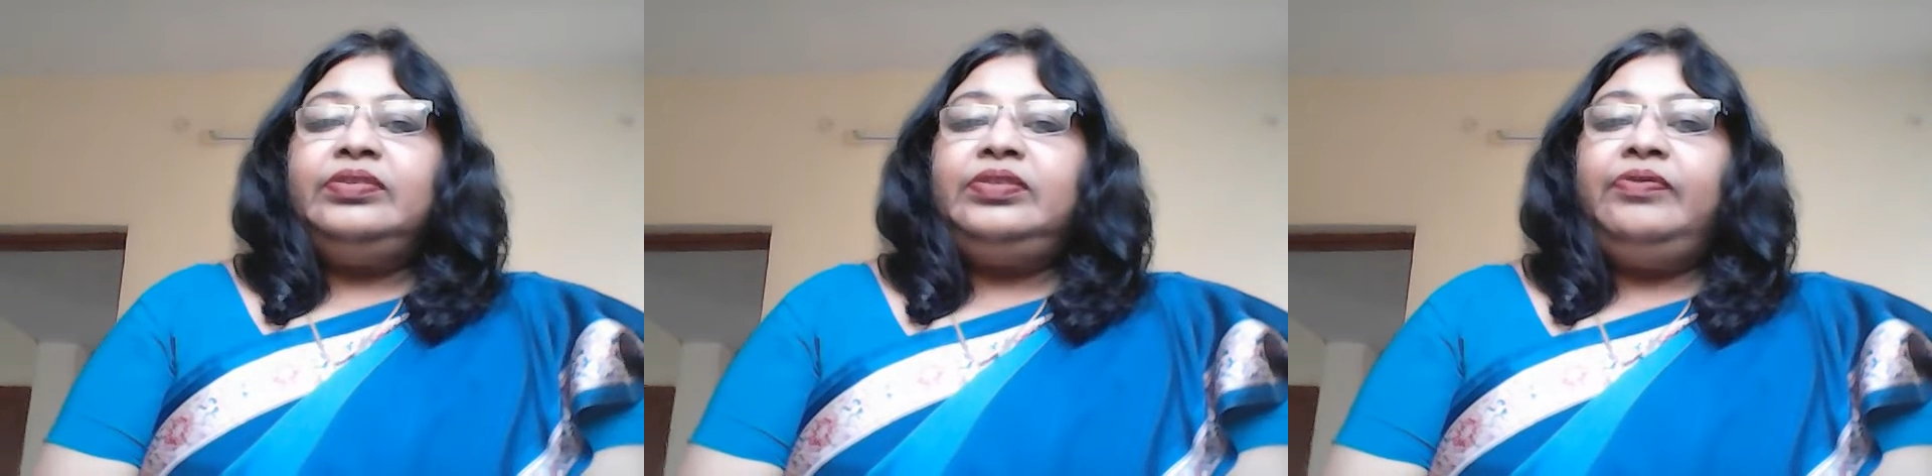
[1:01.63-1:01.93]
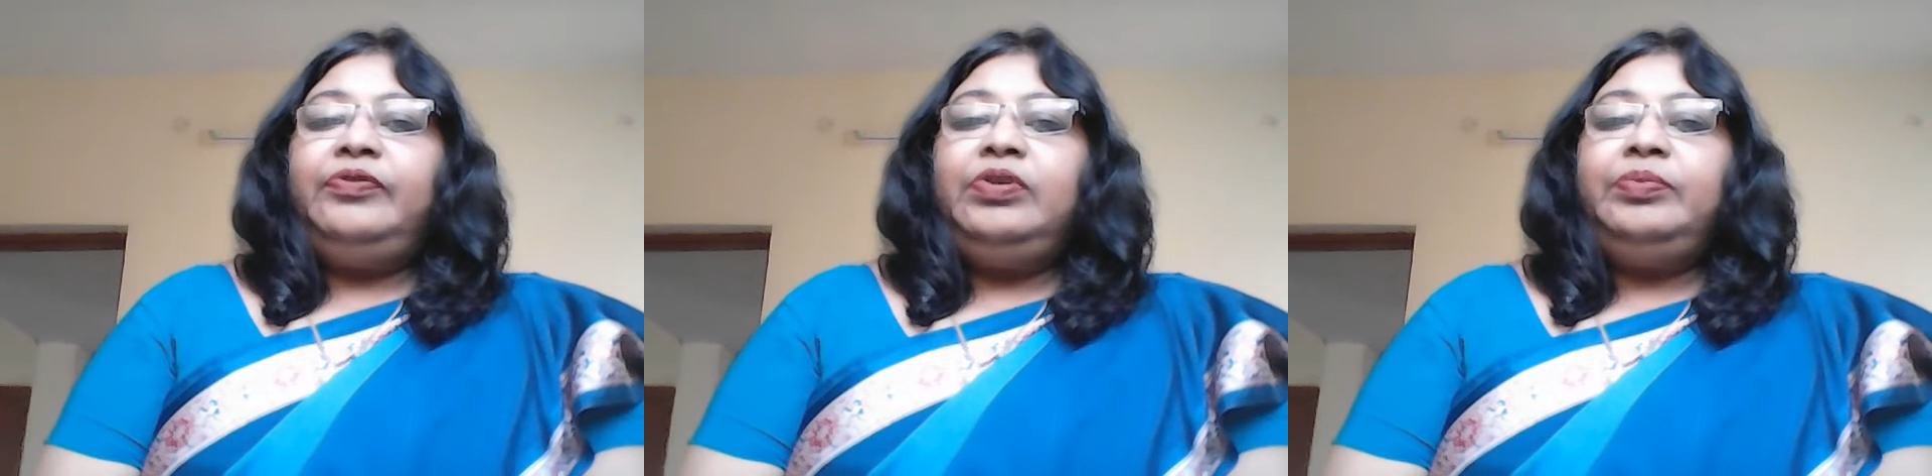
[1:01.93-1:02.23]
the
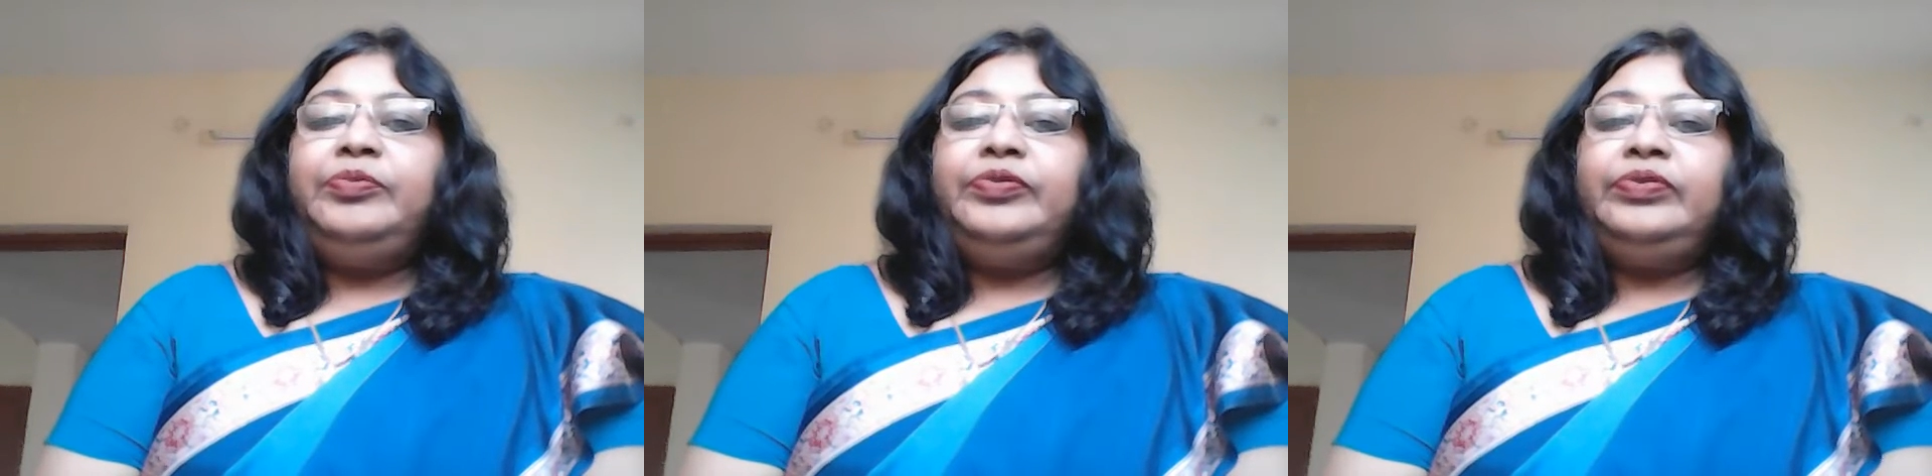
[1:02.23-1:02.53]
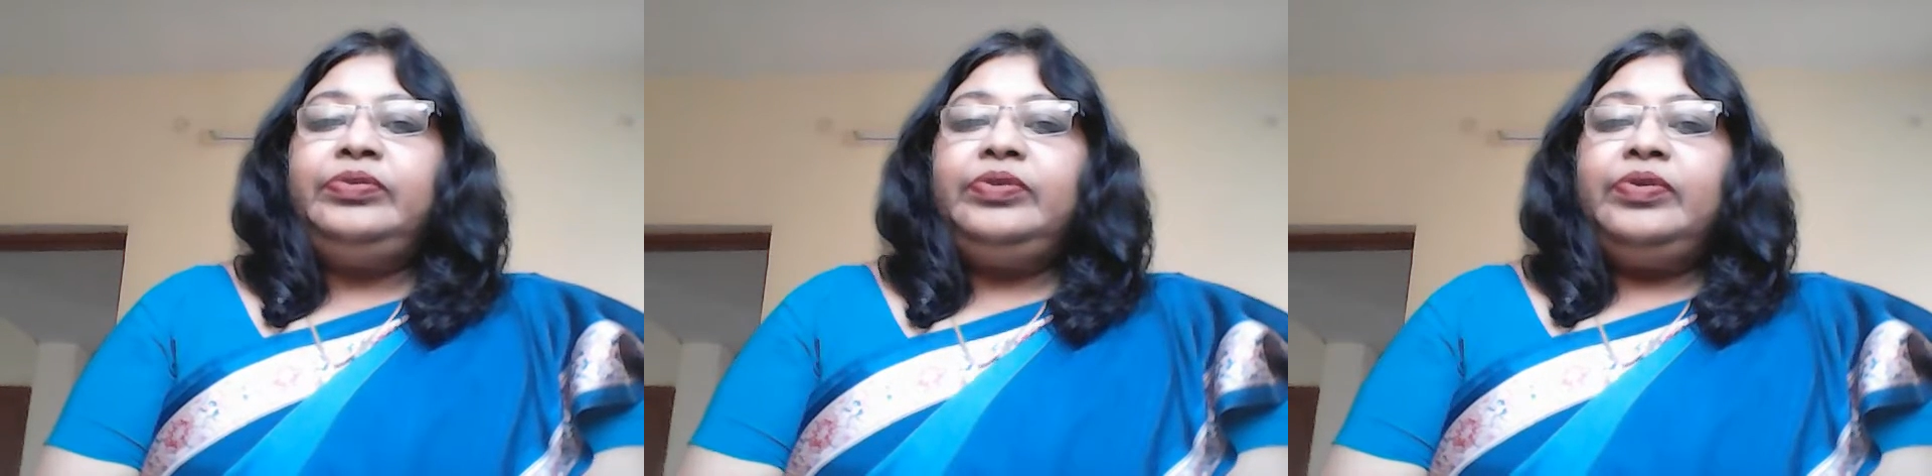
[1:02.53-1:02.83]
full
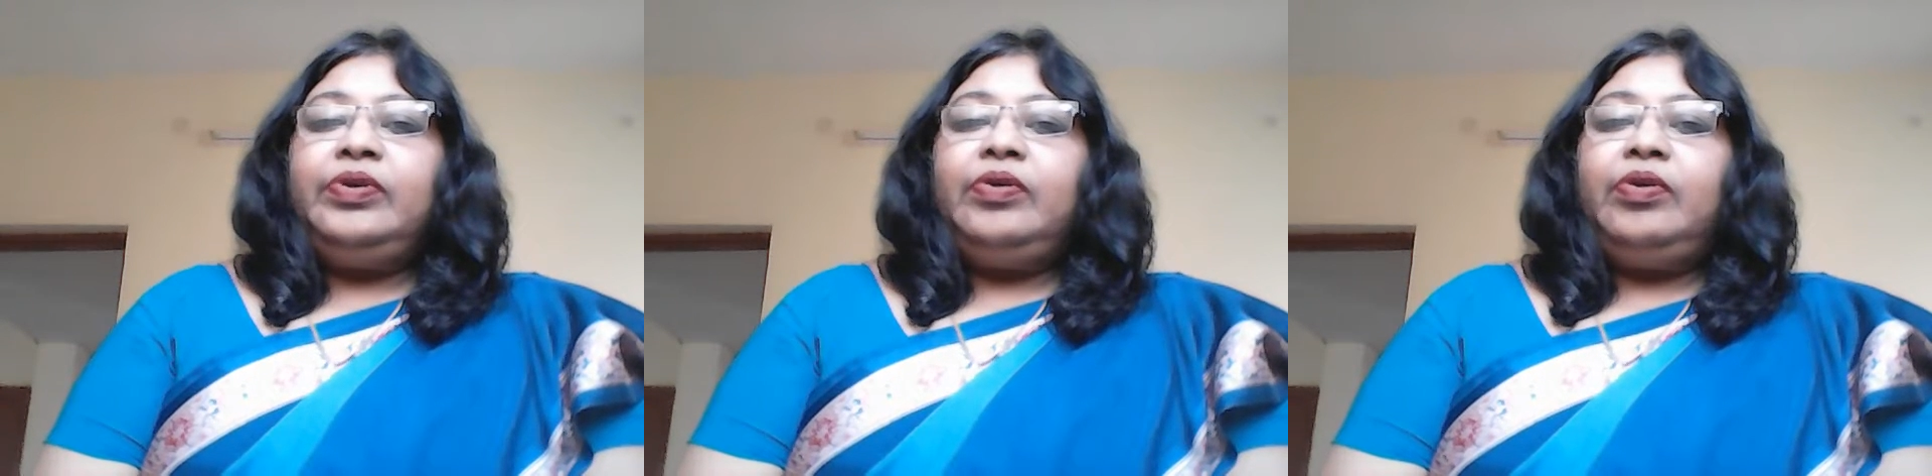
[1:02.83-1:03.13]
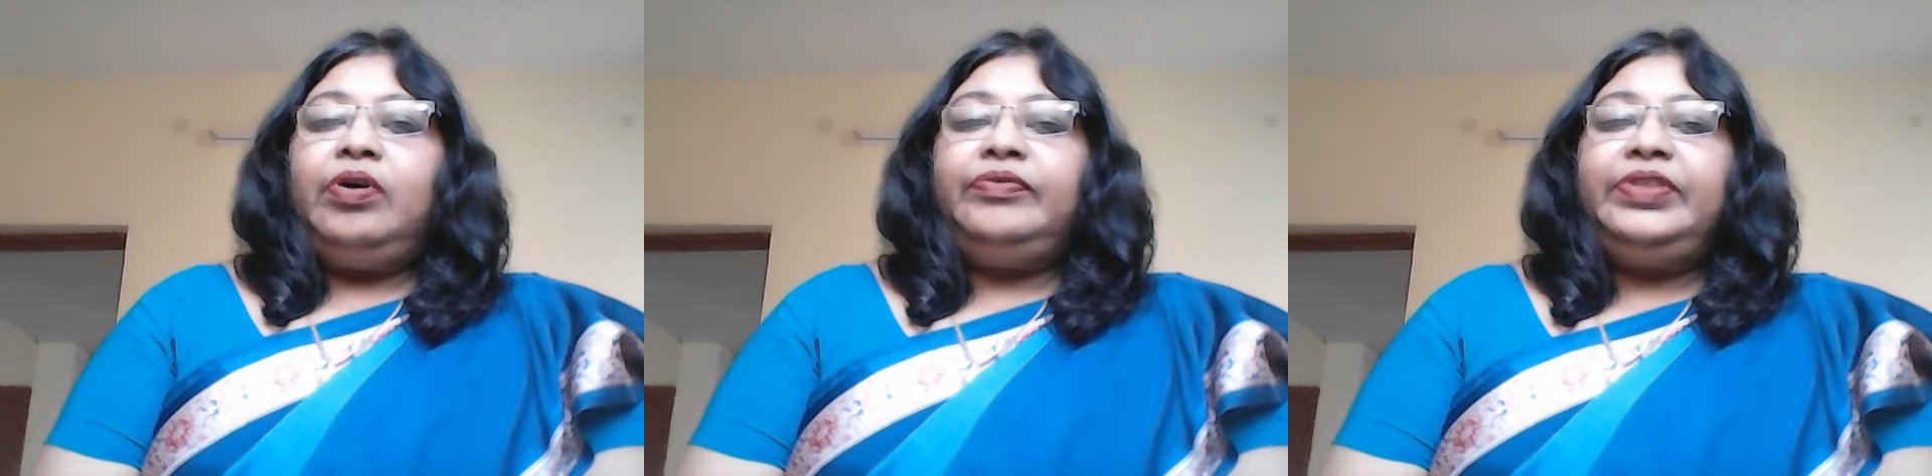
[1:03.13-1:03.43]
moon
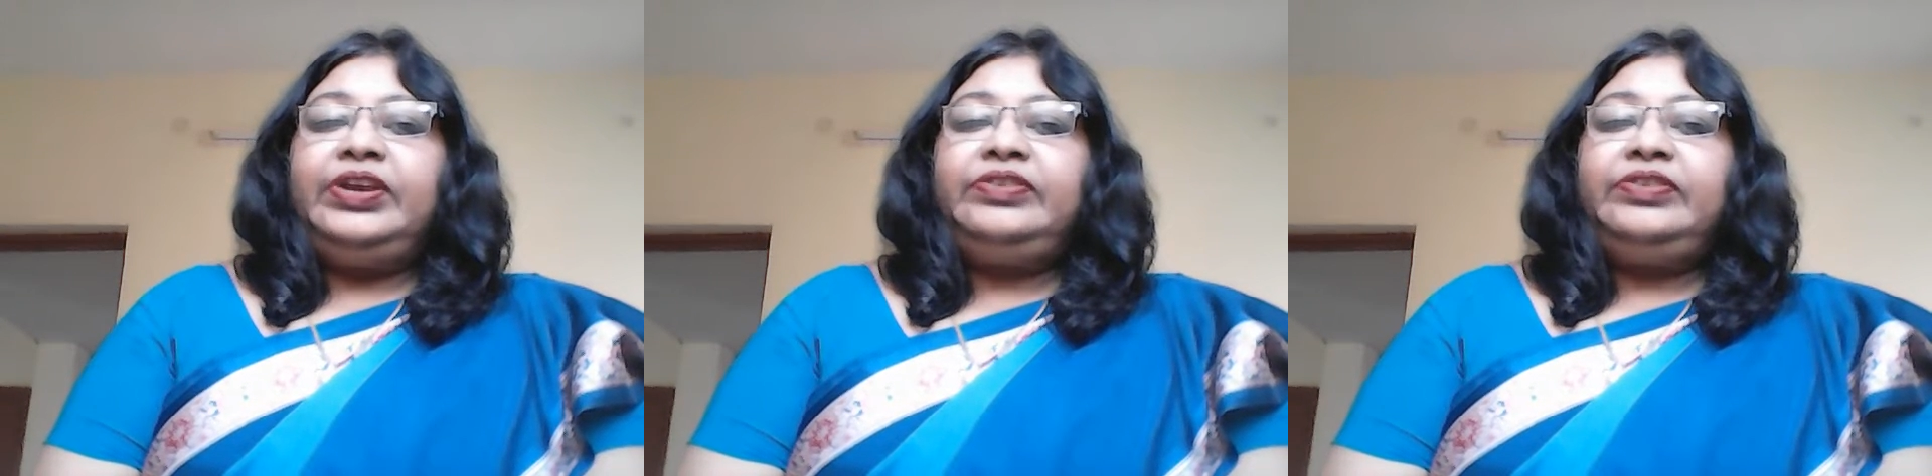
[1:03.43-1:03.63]
of the